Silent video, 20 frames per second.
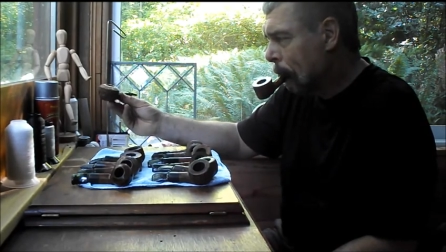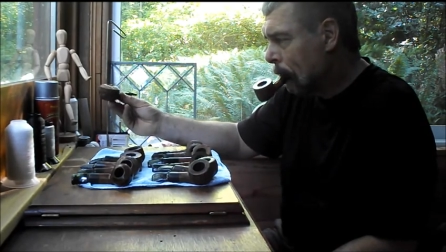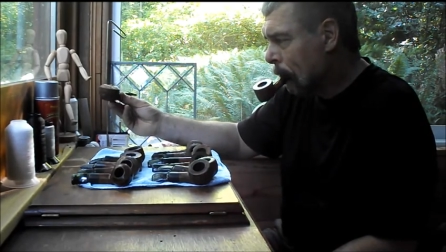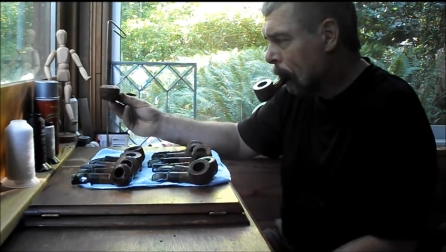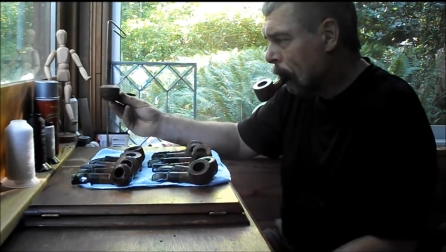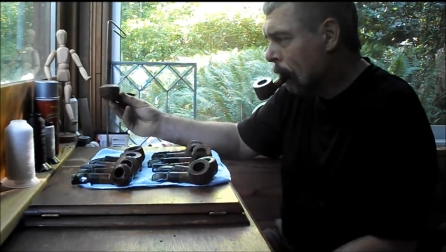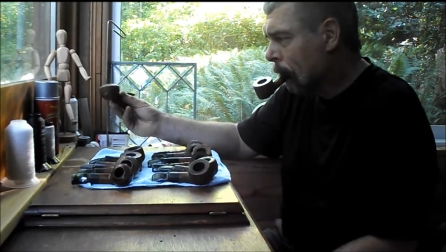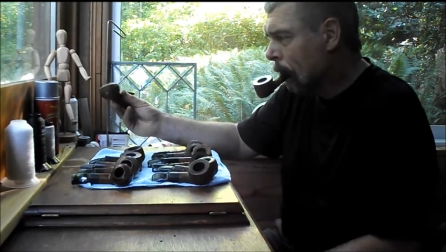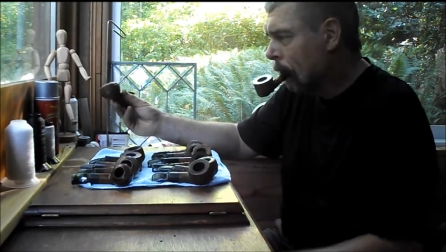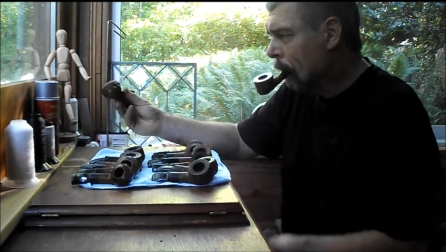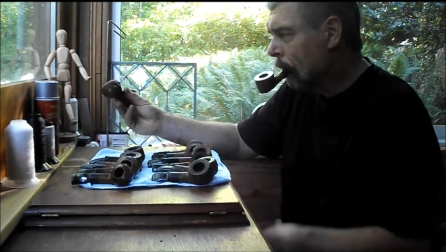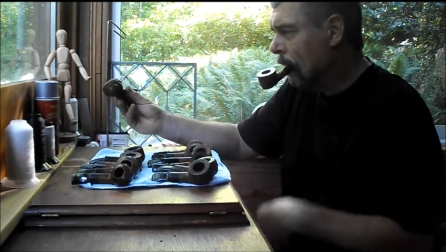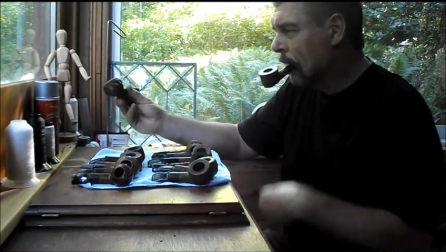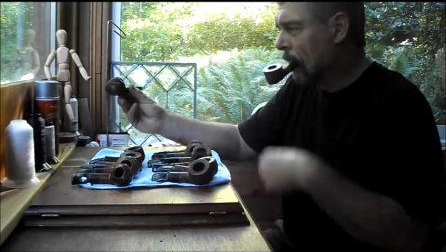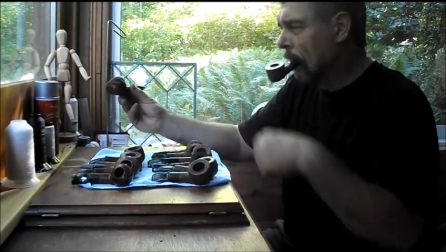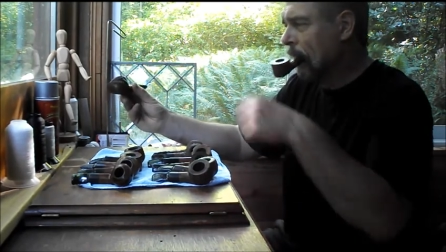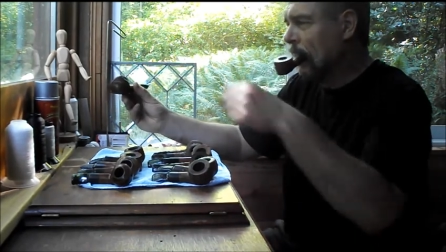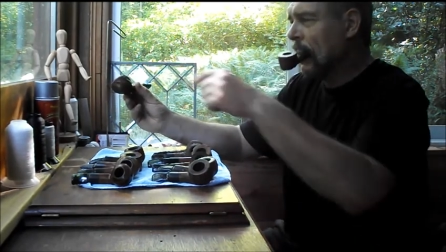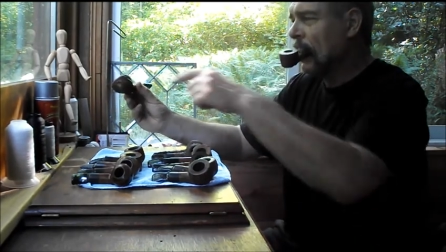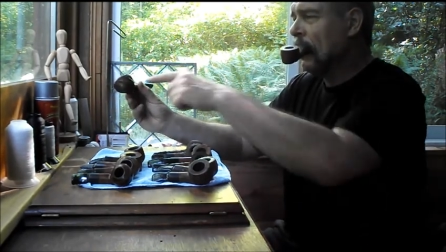bowl
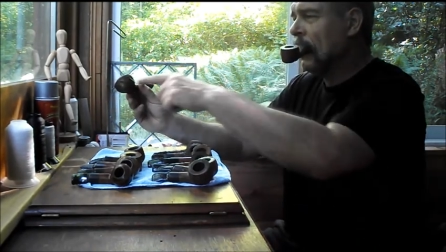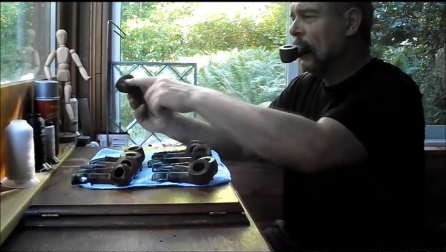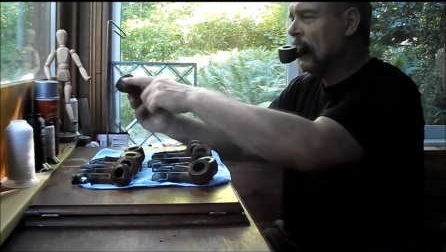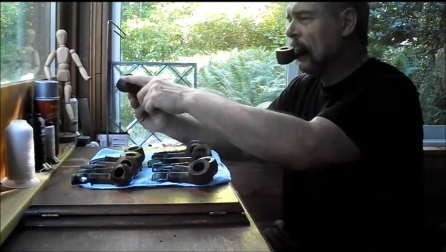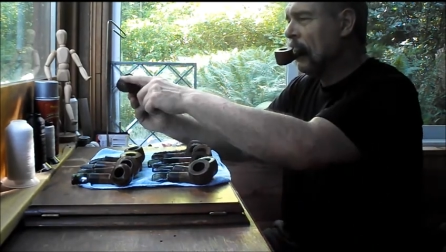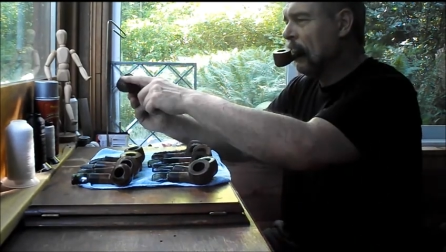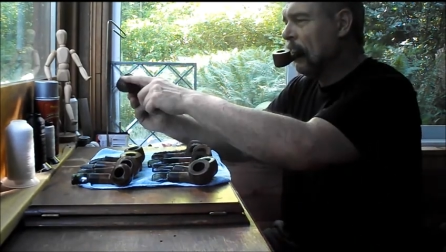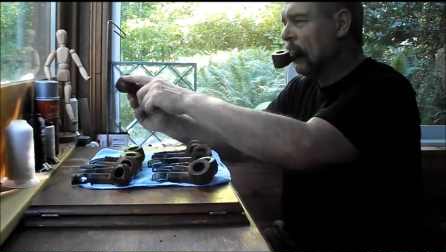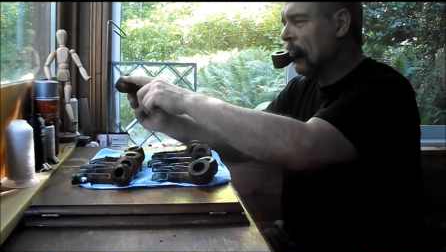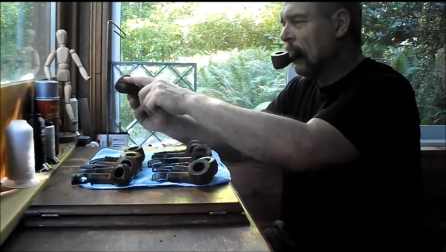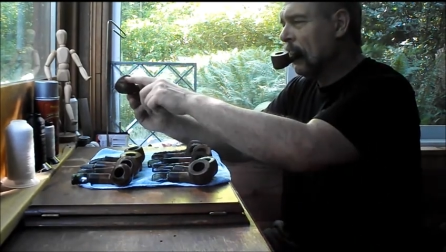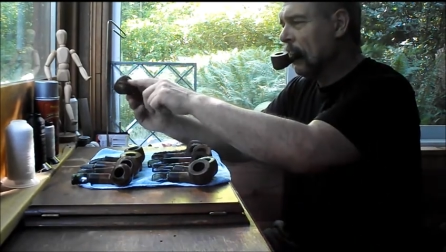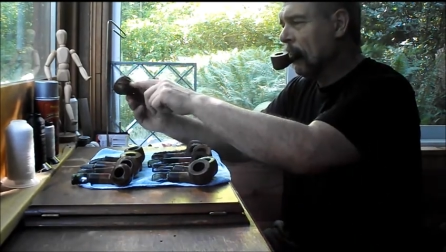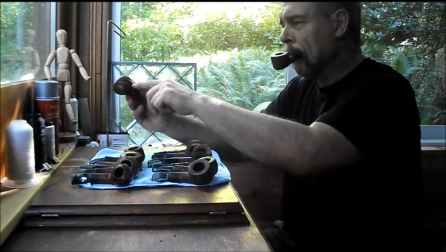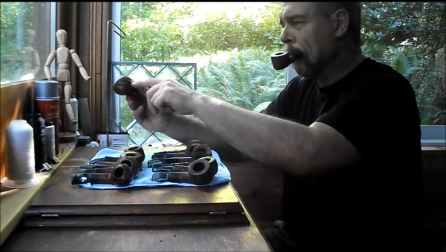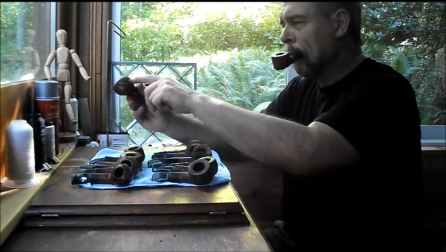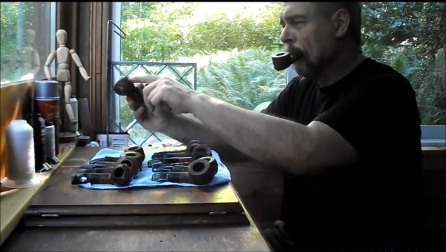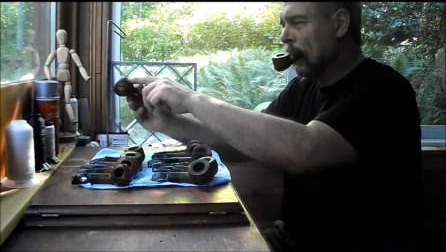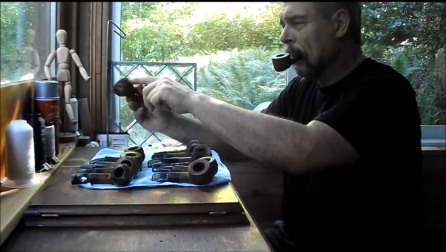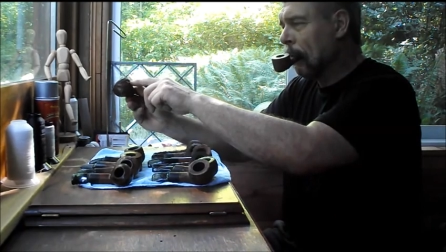that then they did a
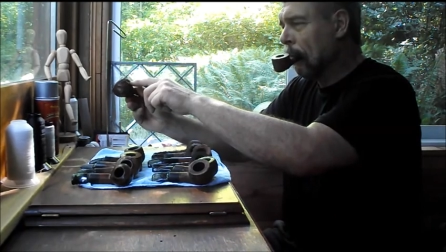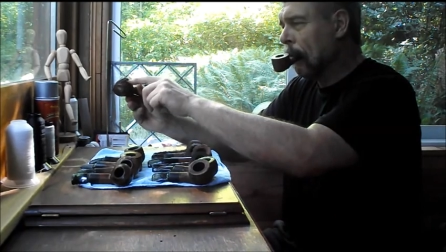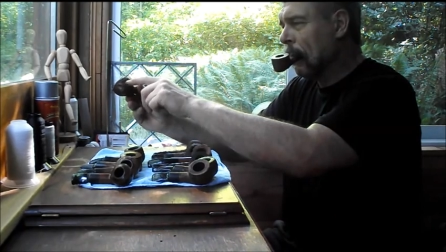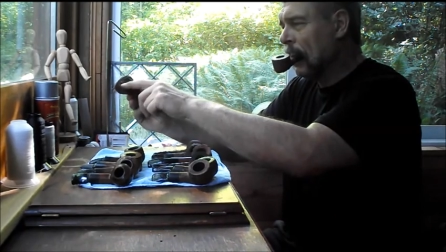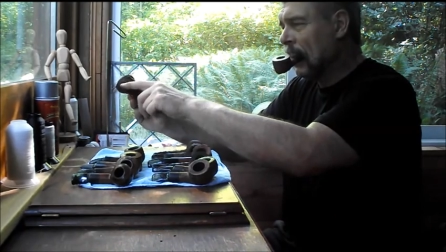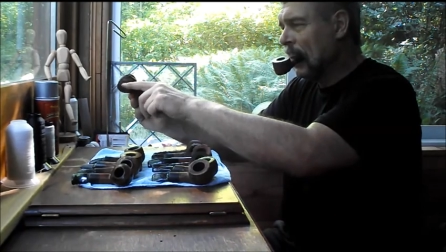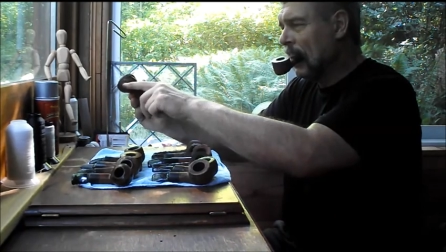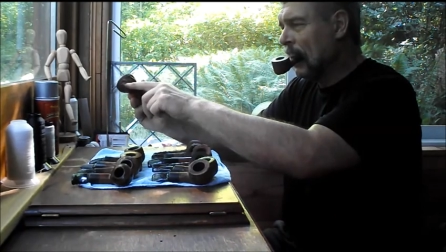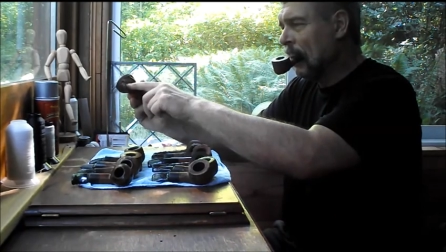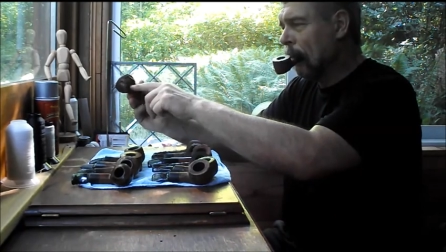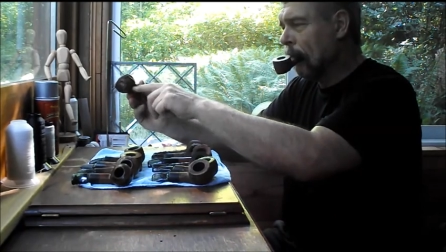little routering